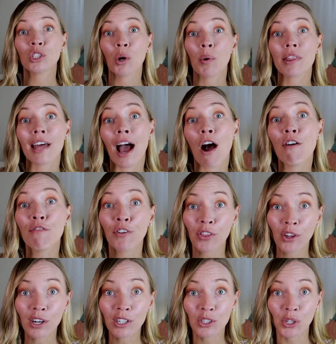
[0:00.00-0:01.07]
So without
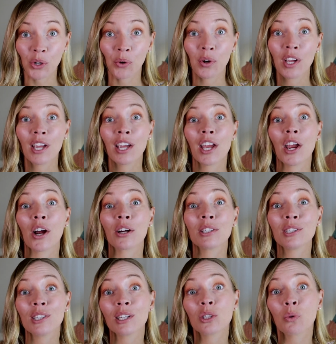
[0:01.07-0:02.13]
further ado, here are
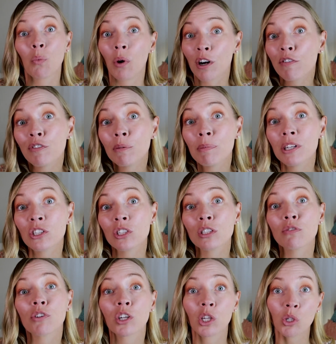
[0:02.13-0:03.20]
6 wonderful
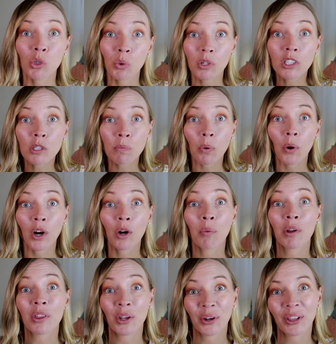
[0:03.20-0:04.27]
beaches for you to explore
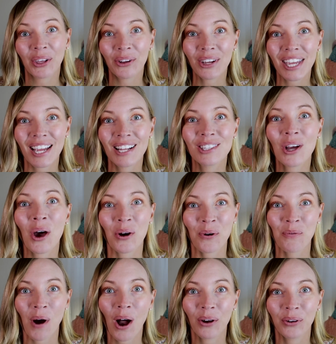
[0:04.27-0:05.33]
with your little kids on
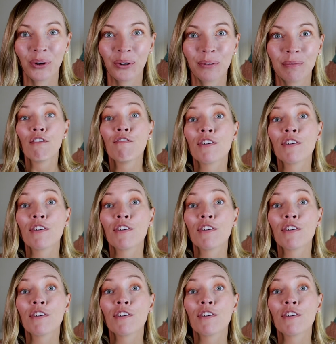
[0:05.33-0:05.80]
Oahu.